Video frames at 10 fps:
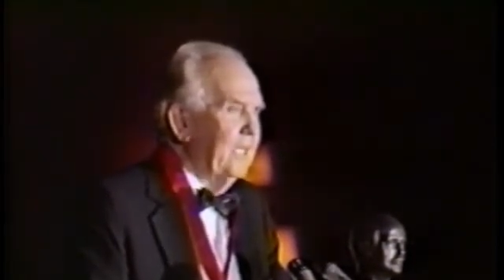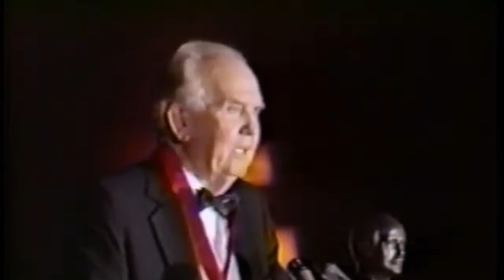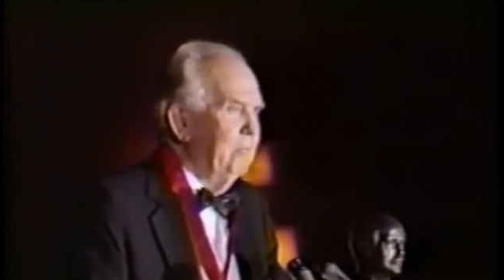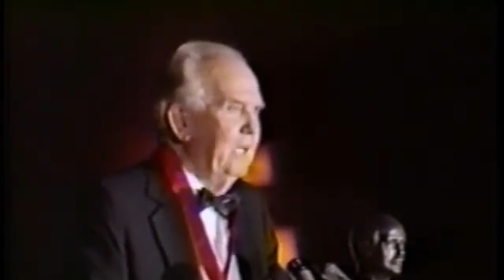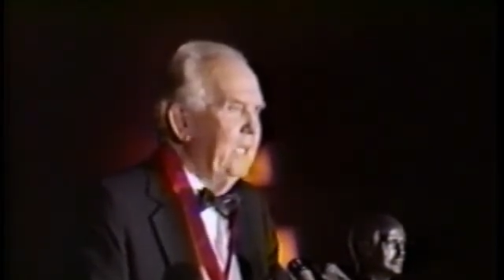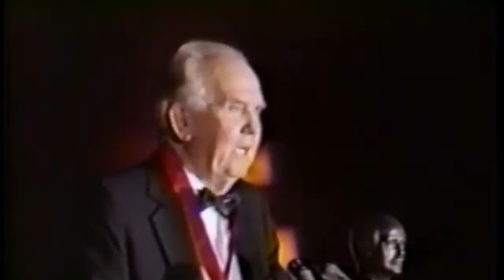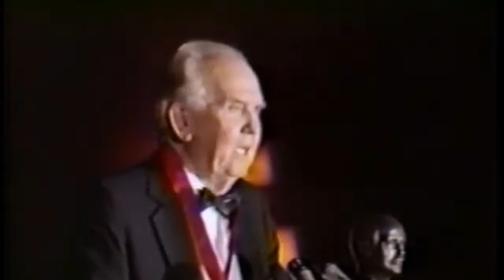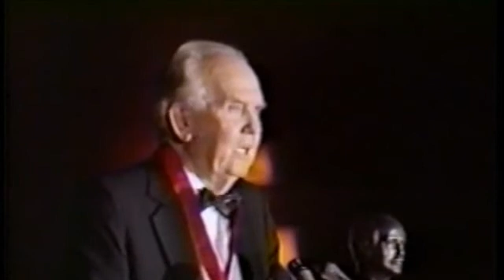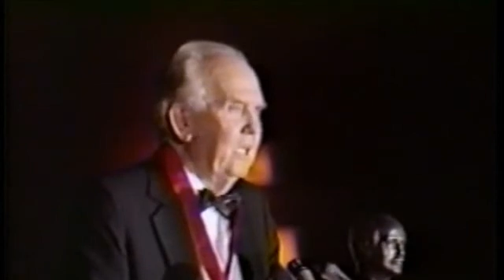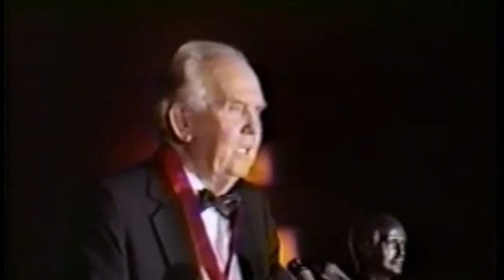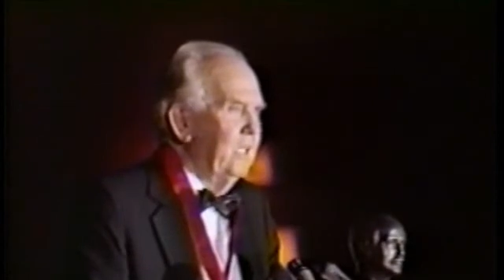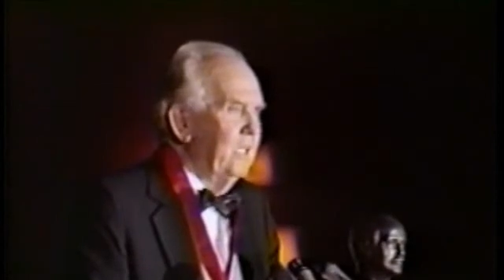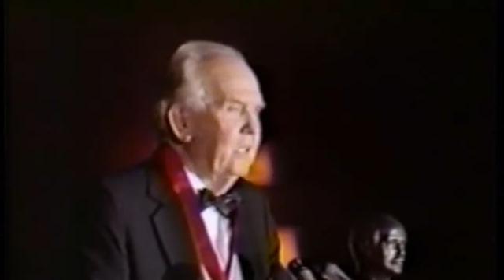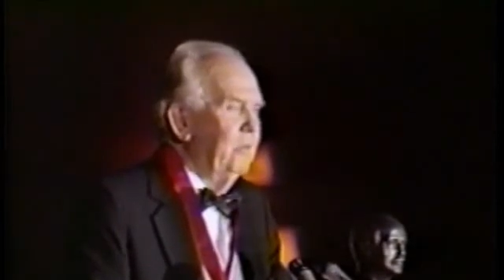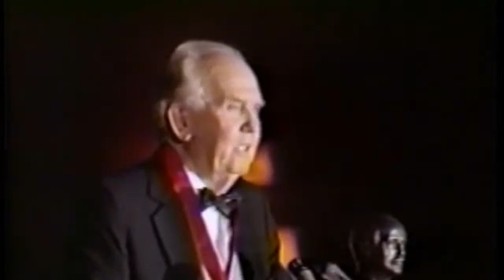he can be here
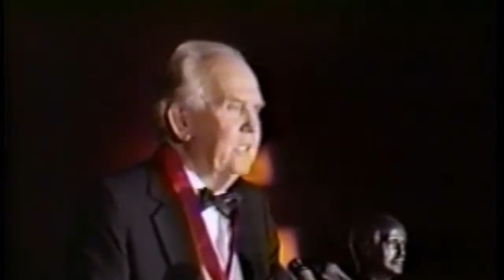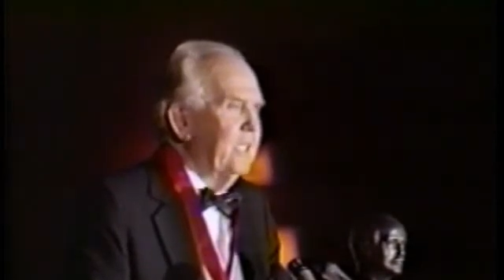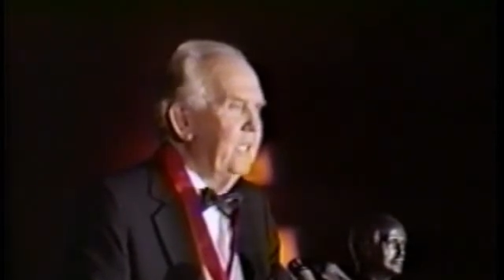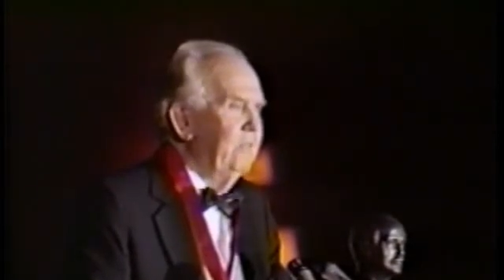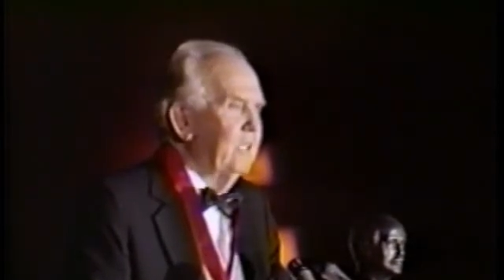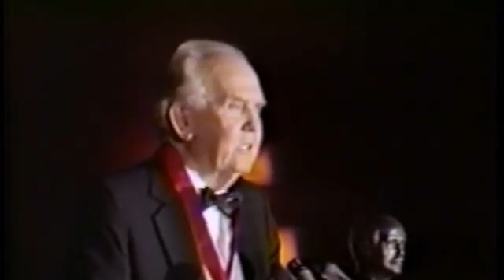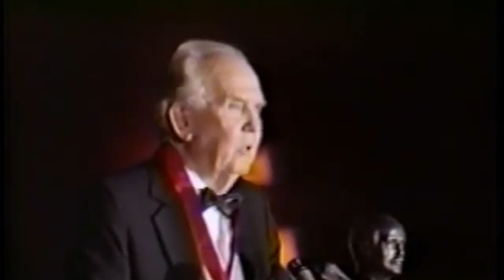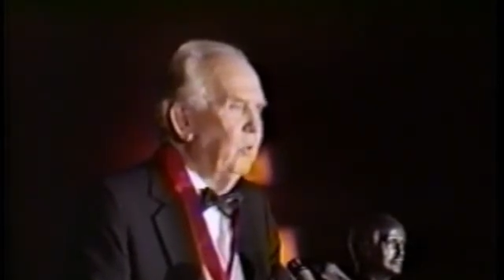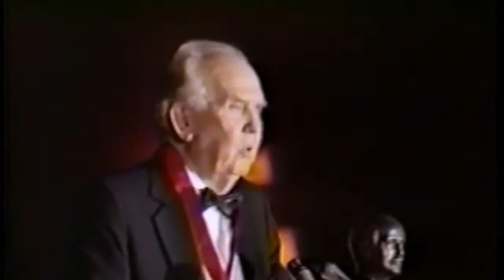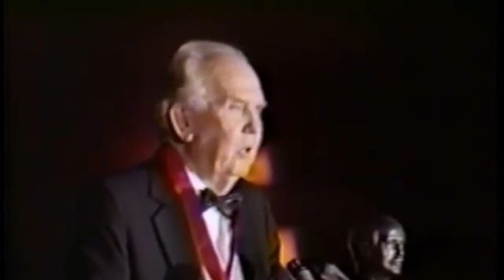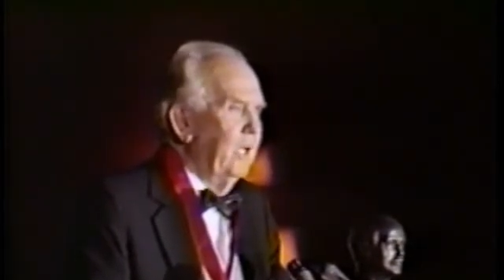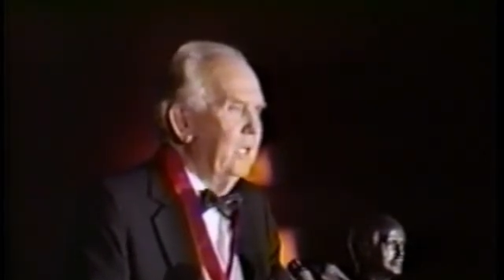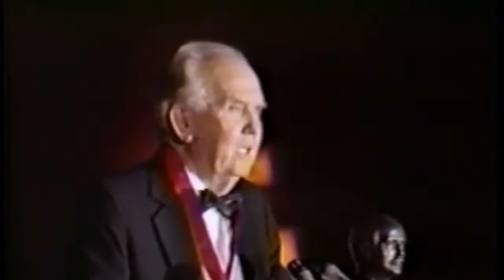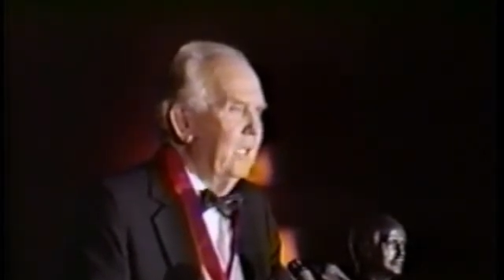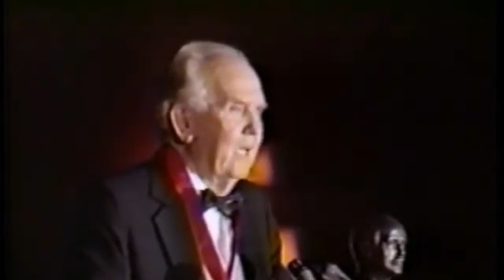to receive this
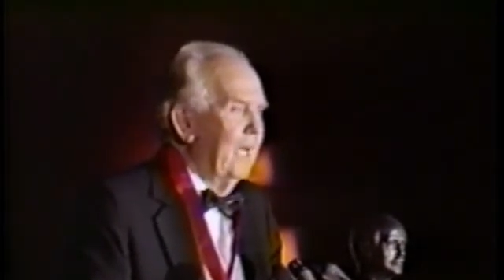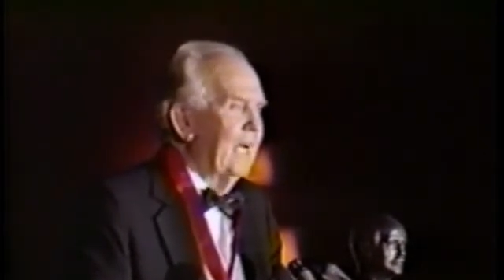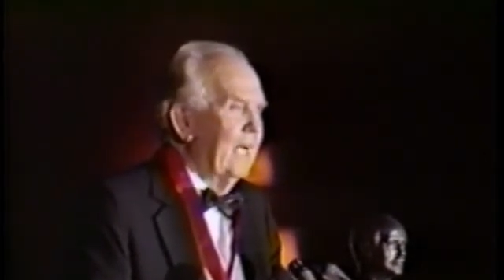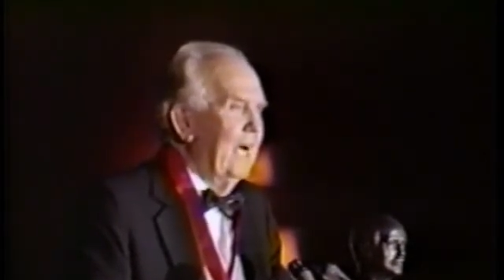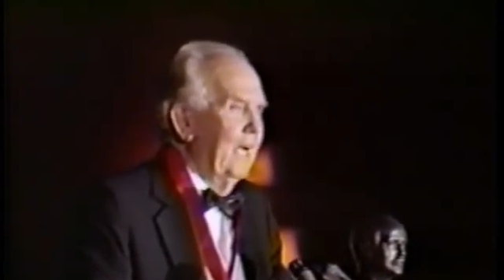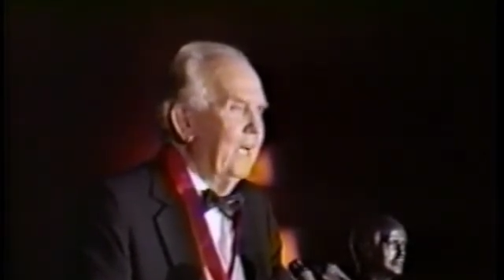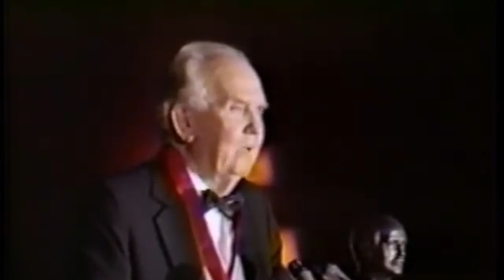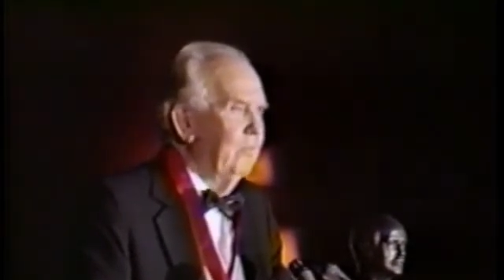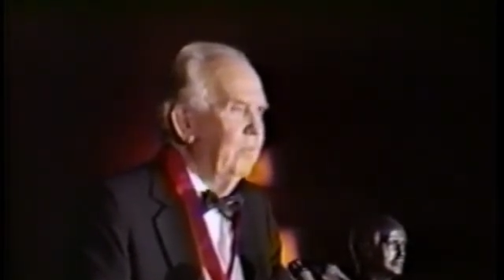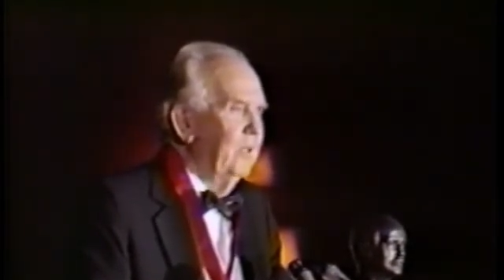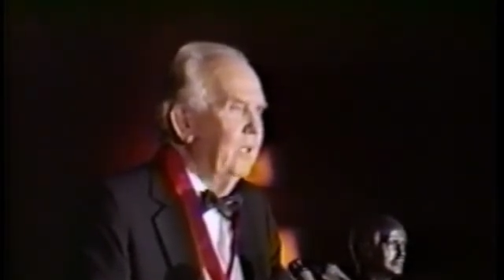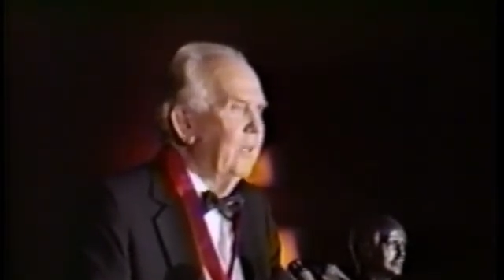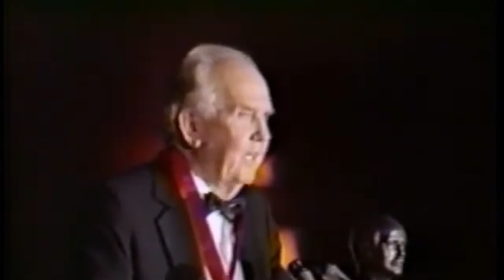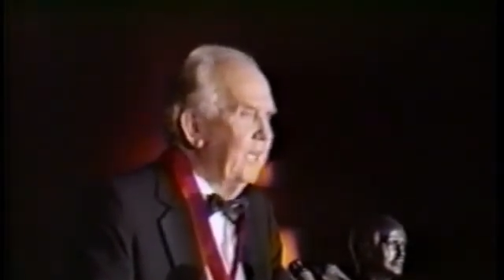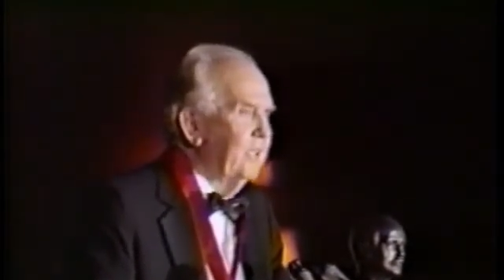award like I am.
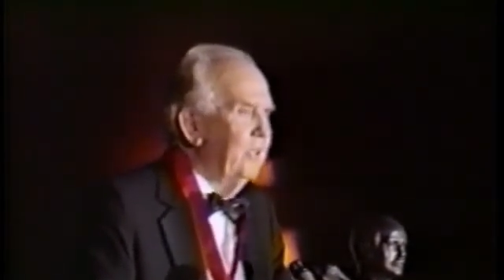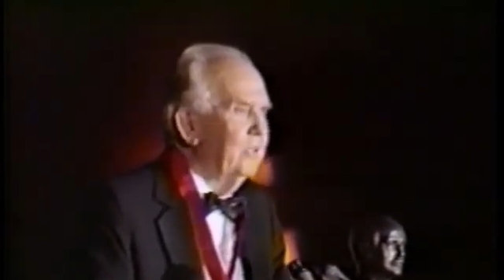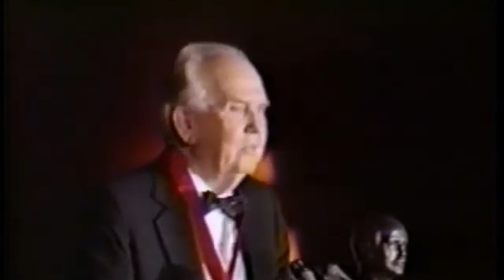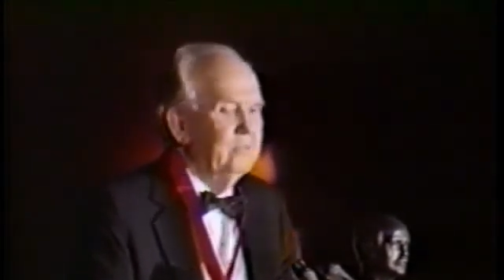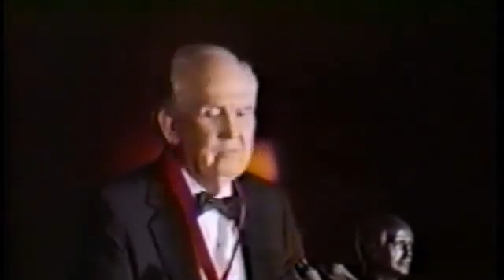Thank you.